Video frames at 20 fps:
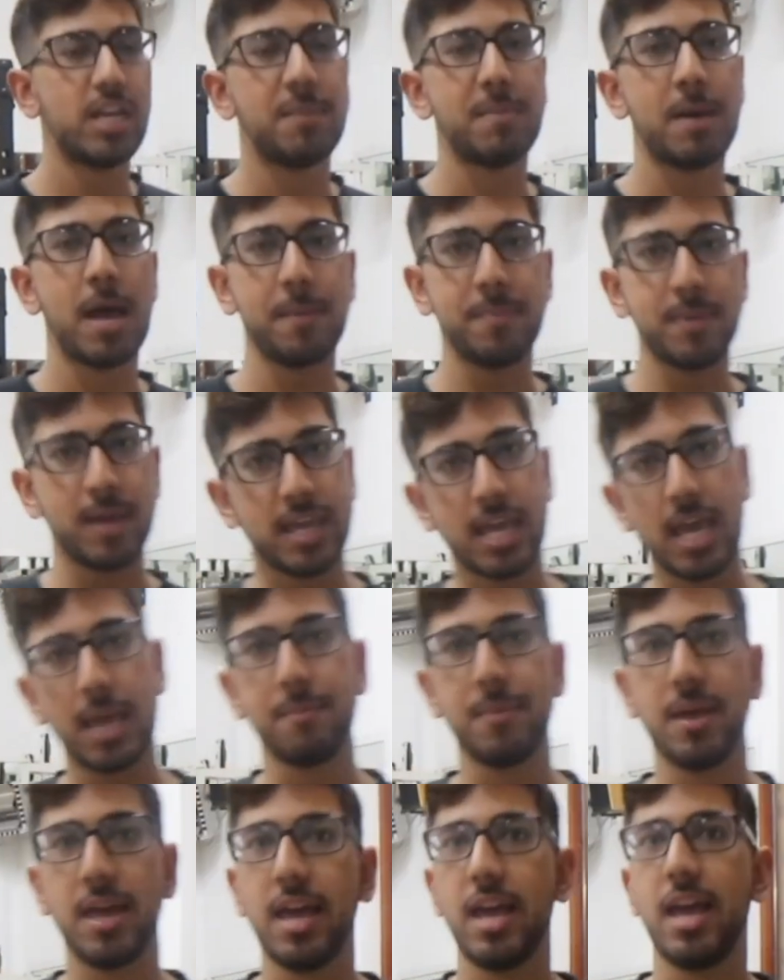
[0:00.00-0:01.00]
I'm happy I came
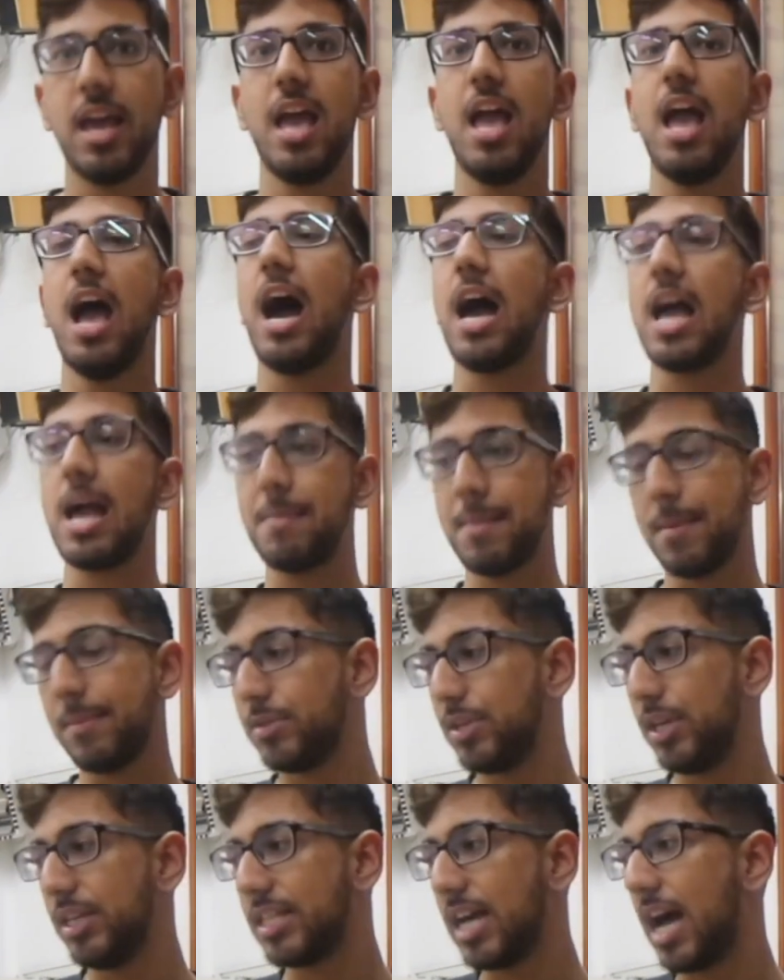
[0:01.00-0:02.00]
here. I am
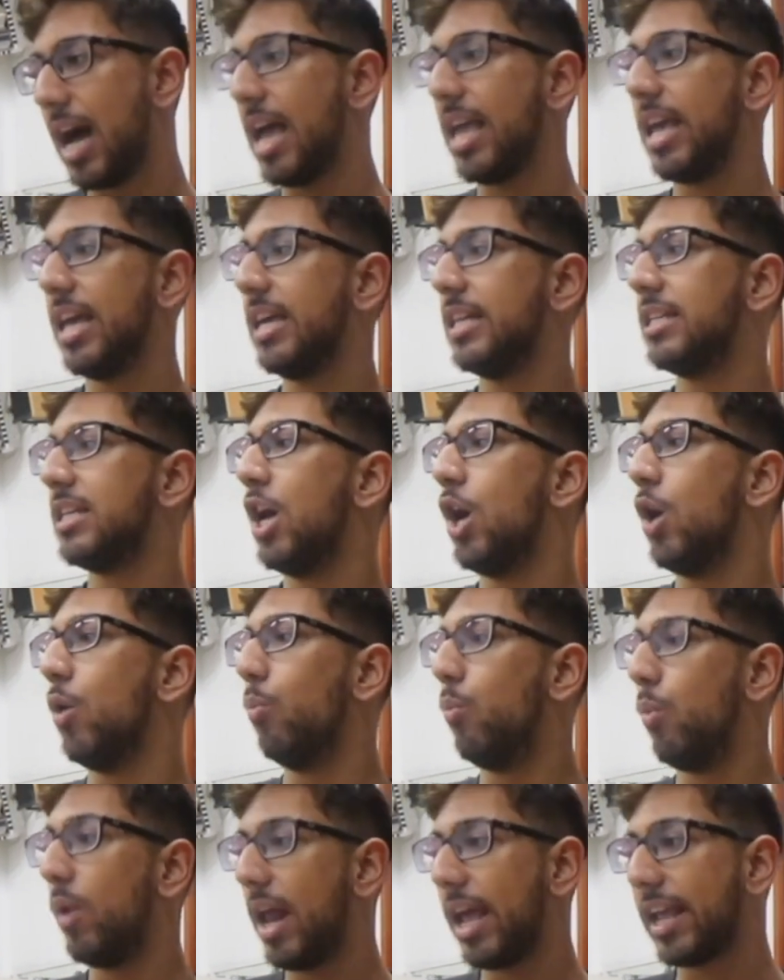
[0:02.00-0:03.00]
absolutely tired.
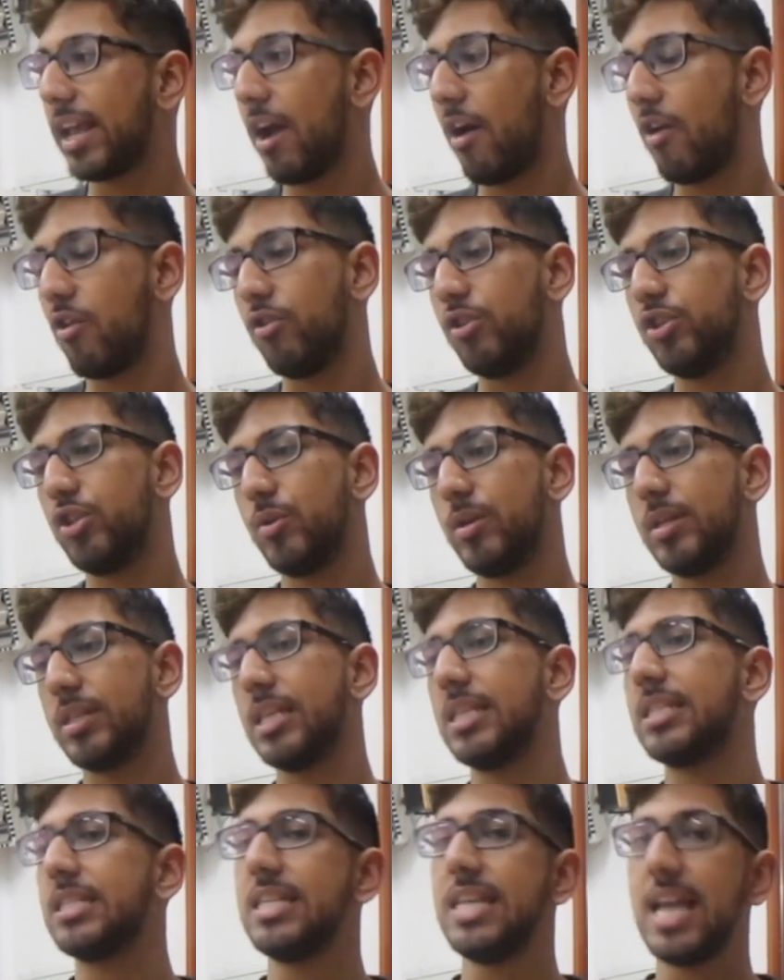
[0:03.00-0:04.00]
Will I carry on doing
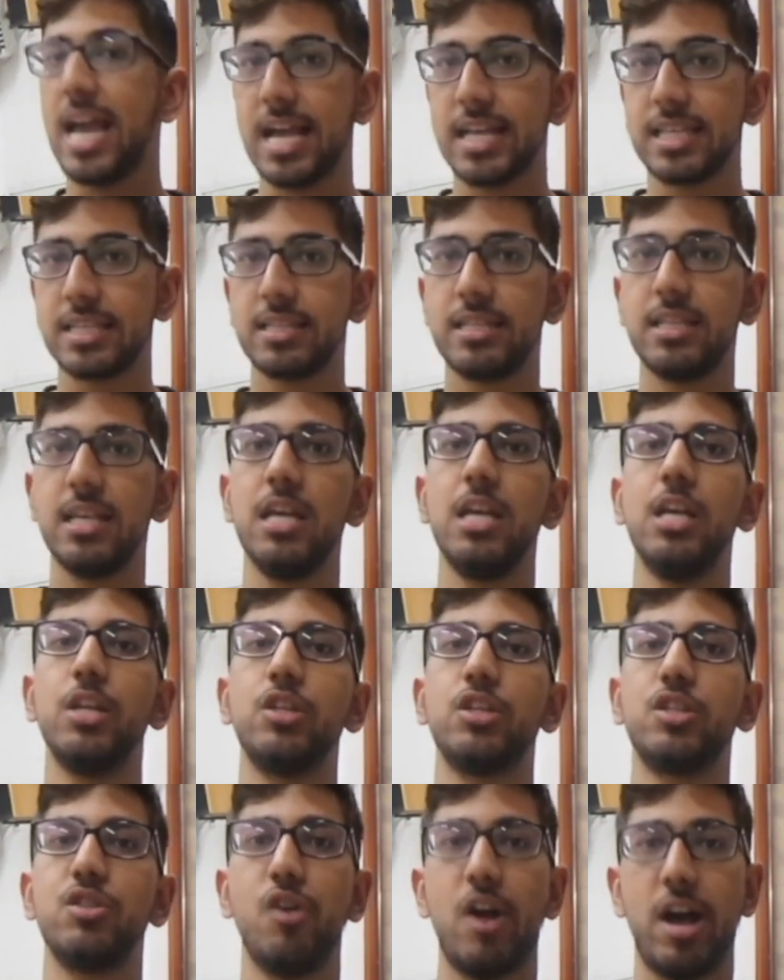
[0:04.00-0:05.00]
this? Yes.
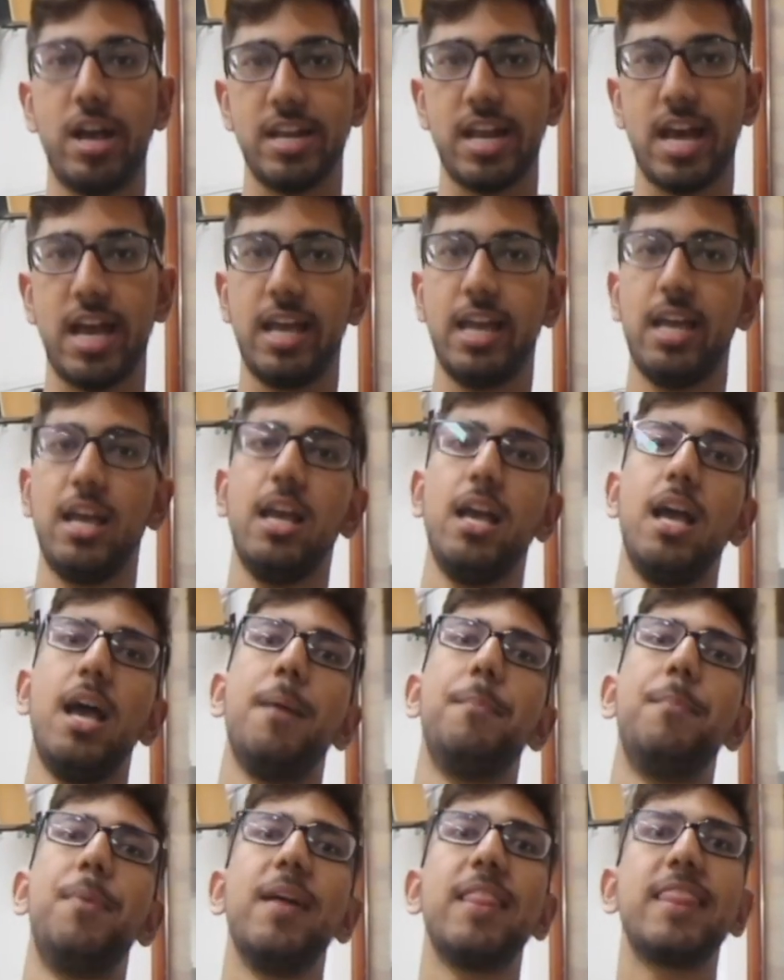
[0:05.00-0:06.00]
Cool. Yay.
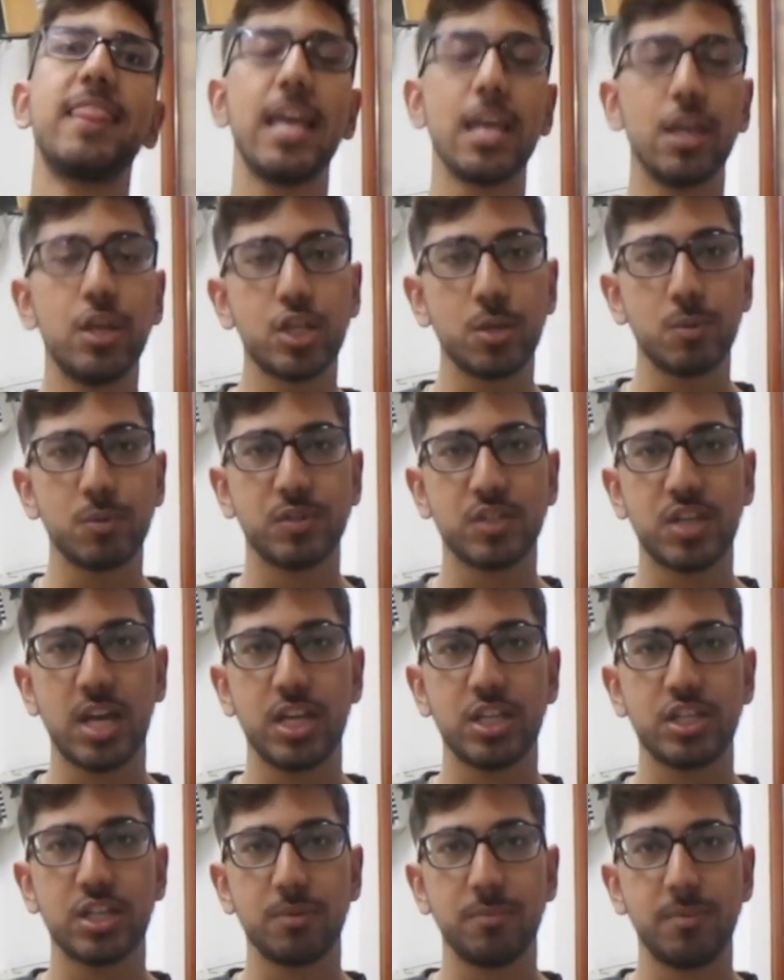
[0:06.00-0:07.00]
But thank you so much for
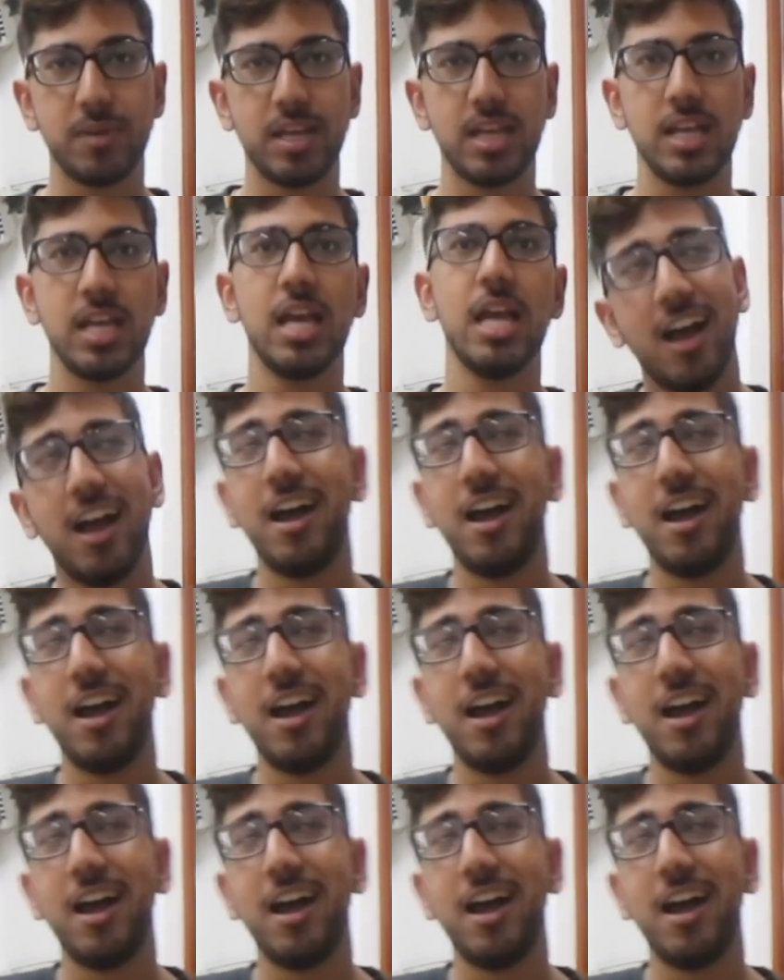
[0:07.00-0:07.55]
challenging me.